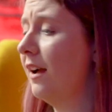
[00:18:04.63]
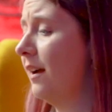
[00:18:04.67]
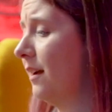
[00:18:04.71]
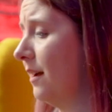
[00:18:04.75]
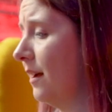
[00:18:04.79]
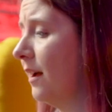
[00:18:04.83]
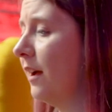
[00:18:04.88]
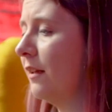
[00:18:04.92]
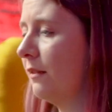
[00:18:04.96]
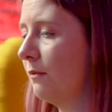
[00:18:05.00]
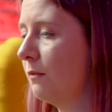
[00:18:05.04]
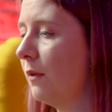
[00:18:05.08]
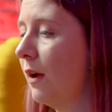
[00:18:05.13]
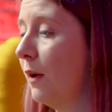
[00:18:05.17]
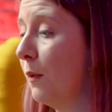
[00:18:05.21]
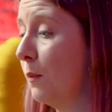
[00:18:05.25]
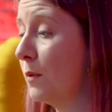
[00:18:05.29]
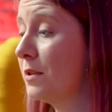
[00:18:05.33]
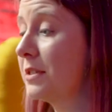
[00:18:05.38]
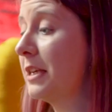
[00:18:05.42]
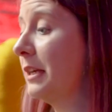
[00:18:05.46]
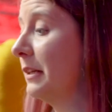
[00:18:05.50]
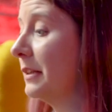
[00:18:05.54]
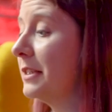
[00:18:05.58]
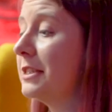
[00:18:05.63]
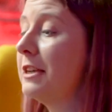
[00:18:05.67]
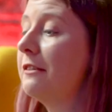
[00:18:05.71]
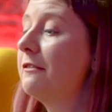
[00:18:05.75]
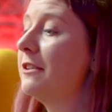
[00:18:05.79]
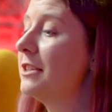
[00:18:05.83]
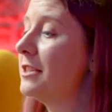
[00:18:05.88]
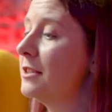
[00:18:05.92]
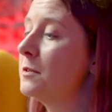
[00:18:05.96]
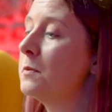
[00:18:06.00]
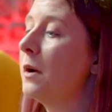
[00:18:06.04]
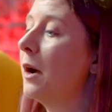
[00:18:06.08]
I was guilty of
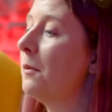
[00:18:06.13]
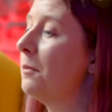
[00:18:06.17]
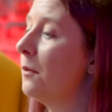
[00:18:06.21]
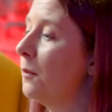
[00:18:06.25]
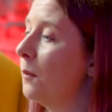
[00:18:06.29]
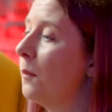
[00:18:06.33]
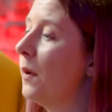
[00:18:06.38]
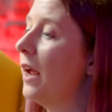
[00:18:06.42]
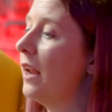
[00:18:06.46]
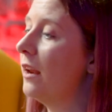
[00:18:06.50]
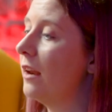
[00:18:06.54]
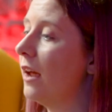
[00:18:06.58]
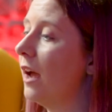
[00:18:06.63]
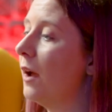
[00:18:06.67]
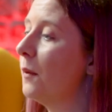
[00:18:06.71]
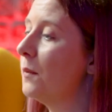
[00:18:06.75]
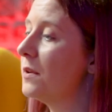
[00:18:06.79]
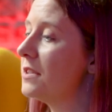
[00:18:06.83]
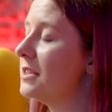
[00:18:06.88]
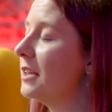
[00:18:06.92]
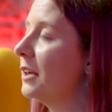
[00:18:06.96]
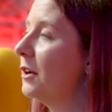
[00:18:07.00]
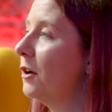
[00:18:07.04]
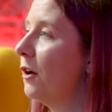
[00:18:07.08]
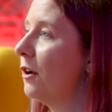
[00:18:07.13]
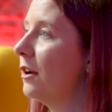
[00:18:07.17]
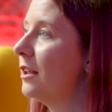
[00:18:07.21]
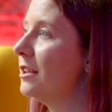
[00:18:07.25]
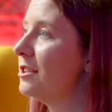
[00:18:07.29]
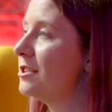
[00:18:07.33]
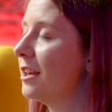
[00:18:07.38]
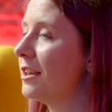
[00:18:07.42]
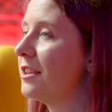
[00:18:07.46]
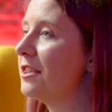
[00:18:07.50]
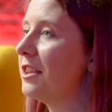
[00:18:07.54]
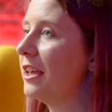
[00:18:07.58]
this as well, but when I was in
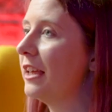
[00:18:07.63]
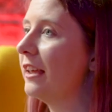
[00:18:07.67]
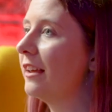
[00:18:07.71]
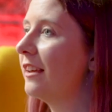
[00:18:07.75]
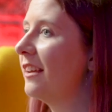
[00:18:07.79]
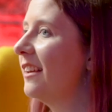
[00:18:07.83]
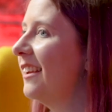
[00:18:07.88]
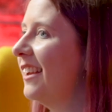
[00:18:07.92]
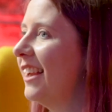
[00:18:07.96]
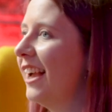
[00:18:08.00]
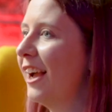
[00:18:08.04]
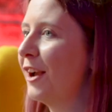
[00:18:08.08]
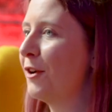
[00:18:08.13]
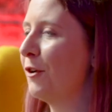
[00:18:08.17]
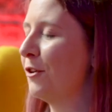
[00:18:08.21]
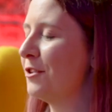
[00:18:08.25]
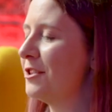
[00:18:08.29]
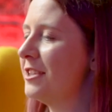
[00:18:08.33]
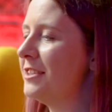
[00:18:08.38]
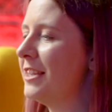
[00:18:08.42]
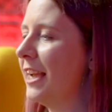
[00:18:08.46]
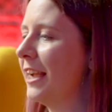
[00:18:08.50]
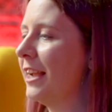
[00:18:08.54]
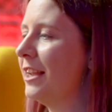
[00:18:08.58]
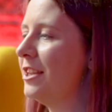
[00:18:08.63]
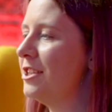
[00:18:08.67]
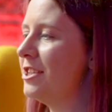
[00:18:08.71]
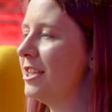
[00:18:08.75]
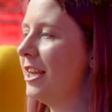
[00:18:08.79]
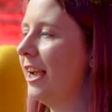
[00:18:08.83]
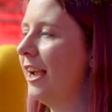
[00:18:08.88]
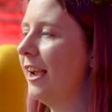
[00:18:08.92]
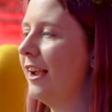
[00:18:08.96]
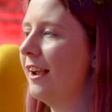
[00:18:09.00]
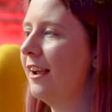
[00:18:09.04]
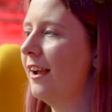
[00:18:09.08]
college, I think I got to second
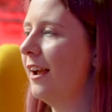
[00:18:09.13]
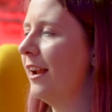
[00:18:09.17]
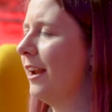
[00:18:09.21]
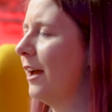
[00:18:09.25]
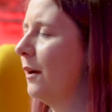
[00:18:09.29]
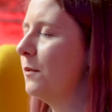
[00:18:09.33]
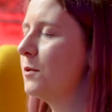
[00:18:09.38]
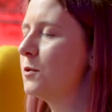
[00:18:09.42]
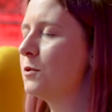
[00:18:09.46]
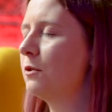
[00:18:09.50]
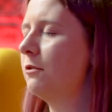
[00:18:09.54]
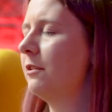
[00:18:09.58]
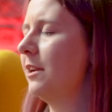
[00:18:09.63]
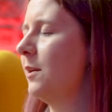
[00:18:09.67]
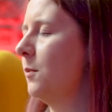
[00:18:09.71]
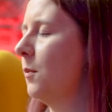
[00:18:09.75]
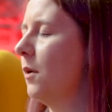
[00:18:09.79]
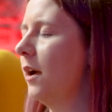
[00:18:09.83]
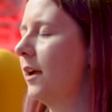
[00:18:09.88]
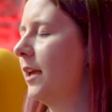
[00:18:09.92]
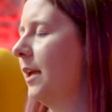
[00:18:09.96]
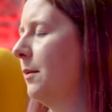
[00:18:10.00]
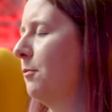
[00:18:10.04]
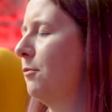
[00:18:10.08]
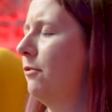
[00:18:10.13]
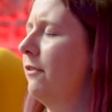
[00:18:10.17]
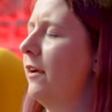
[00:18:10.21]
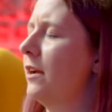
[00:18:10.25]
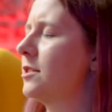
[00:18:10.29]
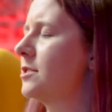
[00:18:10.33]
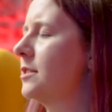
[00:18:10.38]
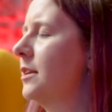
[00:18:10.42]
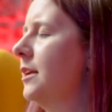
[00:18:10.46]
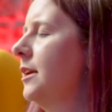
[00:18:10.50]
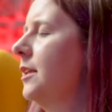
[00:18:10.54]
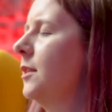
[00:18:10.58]
year and I was already working
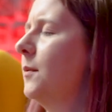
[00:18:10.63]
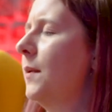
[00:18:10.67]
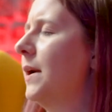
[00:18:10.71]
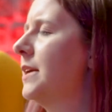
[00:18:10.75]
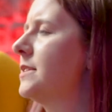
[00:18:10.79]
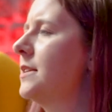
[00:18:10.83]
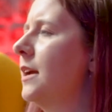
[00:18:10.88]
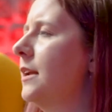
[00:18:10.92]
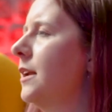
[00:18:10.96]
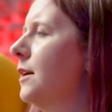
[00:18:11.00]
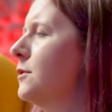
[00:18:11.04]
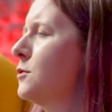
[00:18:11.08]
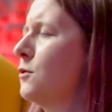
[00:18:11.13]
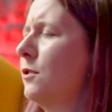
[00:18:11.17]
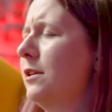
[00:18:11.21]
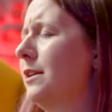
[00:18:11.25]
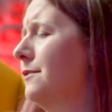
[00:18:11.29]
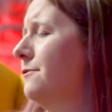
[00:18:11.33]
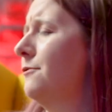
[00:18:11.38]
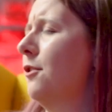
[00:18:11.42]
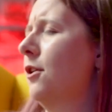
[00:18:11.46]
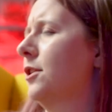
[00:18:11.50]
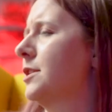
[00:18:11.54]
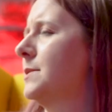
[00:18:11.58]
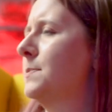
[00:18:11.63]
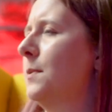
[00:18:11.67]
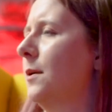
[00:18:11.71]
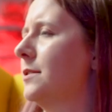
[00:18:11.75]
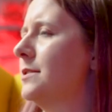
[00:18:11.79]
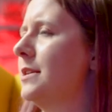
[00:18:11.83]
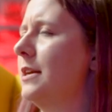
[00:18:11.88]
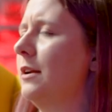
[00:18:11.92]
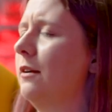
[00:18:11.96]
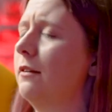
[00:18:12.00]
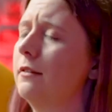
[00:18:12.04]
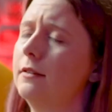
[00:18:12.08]
professionally in the West End. I was already follow
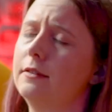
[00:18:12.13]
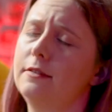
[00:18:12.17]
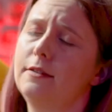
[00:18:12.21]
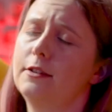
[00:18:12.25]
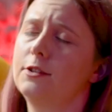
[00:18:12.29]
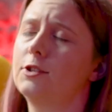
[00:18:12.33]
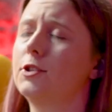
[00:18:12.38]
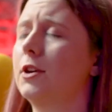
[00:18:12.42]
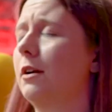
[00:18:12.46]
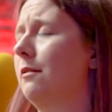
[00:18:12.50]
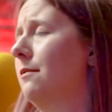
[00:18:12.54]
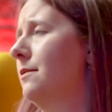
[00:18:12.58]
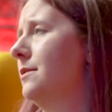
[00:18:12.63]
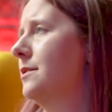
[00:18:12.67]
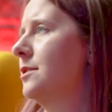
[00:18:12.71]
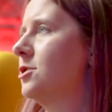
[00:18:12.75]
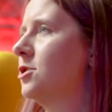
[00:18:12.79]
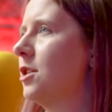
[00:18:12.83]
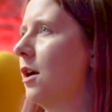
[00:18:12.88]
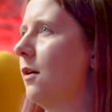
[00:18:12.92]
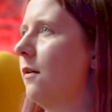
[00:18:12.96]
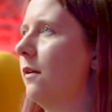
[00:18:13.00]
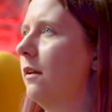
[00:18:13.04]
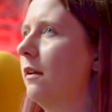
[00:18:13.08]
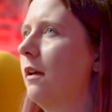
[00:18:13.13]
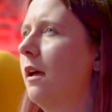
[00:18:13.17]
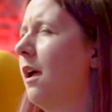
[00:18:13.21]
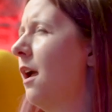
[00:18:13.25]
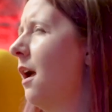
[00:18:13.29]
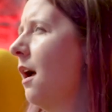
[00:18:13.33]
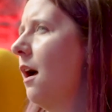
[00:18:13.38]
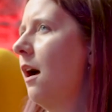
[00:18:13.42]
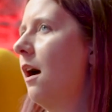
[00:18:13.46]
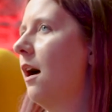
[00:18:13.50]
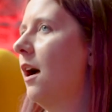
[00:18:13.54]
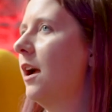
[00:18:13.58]
spotting on this show and this show, and
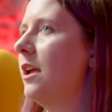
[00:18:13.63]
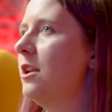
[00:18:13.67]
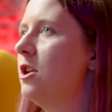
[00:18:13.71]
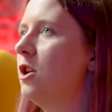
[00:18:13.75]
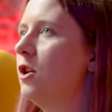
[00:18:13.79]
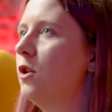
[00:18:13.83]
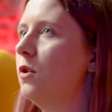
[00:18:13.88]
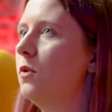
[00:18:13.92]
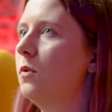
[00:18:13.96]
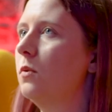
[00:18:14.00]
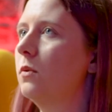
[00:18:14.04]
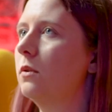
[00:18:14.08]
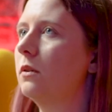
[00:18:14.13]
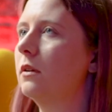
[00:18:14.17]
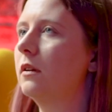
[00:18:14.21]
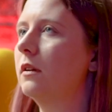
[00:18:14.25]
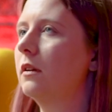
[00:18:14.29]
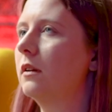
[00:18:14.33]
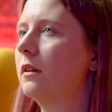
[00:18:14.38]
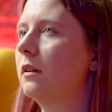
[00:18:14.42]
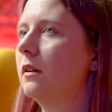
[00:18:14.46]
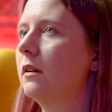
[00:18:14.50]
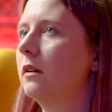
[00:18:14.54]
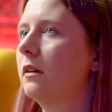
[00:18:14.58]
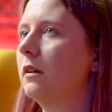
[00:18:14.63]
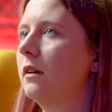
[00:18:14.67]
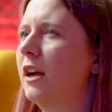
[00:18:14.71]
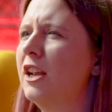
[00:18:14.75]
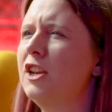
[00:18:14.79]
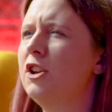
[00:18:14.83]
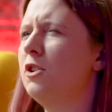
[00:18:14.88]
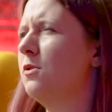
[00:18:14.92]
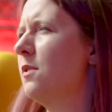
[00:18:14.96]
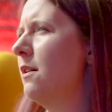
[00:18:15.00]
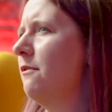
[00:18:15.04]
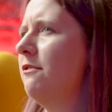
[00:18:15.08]
I knew
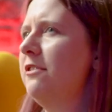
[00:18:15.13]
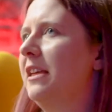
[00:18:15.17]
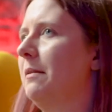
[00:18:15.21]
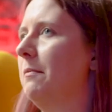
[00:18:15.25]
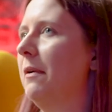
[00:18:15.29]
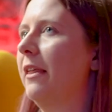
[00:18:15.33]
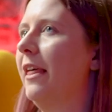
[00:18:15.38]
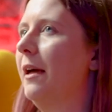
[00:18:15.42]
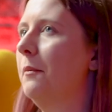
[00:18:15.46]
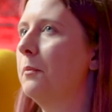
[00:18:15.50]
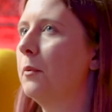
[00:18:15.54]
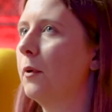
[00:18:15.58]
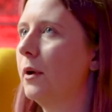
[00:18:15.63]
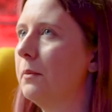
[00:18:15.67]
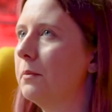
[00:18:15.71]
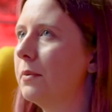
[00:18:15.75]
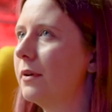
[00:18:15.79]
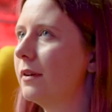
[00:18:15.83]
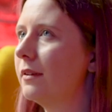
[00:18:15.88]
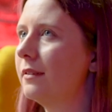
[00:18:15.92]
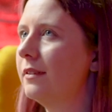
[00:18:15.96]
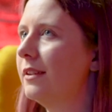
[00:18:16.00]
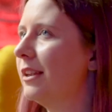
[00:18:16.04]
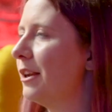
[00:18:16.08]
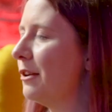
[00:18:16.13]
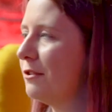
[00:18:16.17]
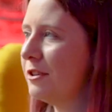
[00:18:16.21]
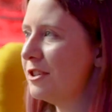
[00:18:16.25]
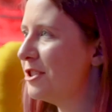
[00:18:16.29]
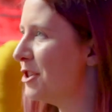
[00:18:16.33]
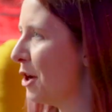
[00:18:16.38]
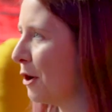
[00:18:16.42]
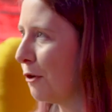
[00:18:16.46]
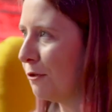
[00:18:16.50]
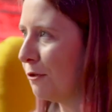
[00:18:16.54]
everything by that point, but you don't.